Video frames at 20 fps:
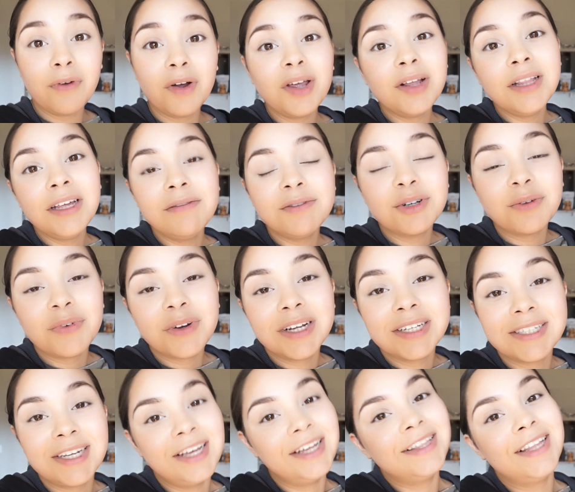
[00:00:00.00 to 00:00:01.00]
Before you leave, don't
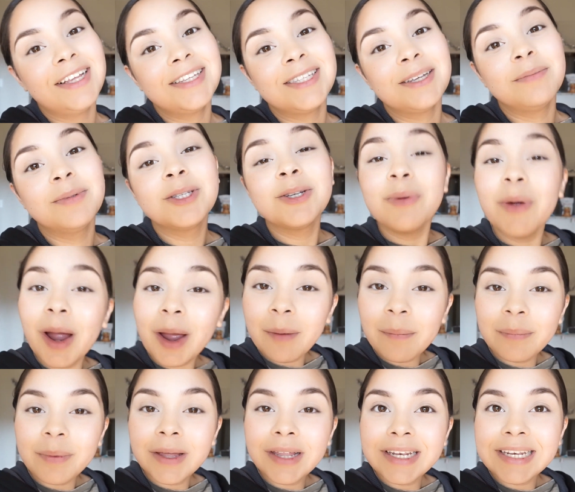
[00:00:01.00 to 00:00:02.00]
forget to hit that
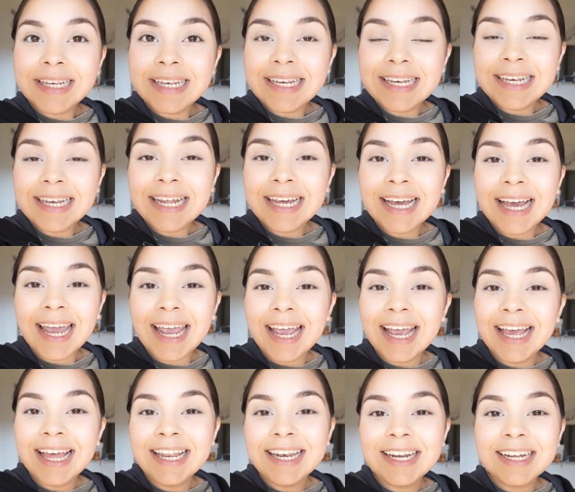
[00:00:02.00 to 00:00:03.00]
subscribe button
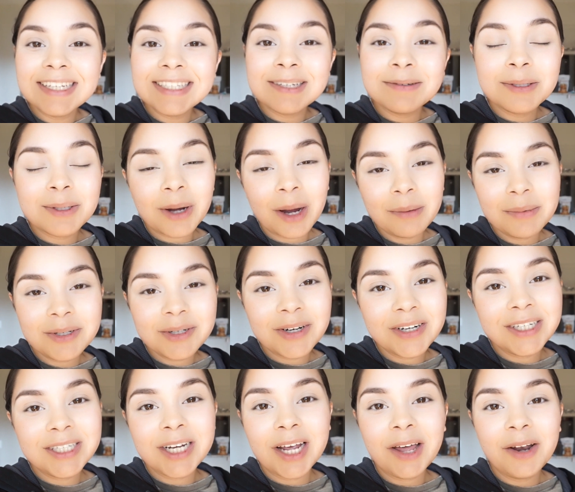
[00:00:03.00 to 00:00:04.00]
and subscribe to
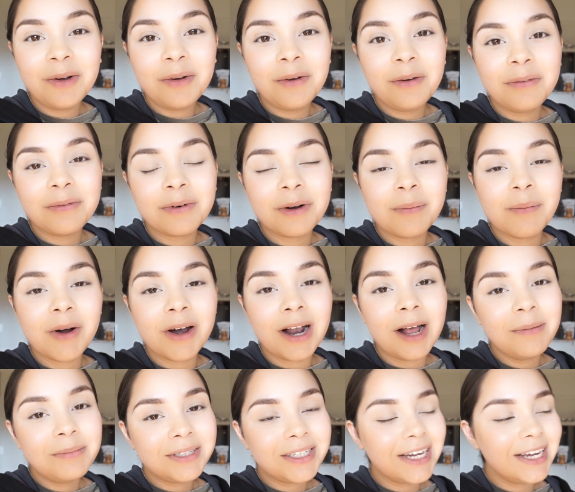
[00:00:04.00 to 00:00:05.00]
our channel for more
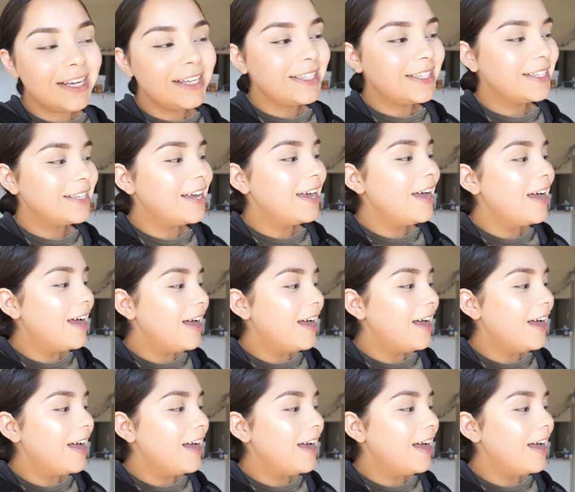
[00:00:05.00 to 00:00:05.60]
updates.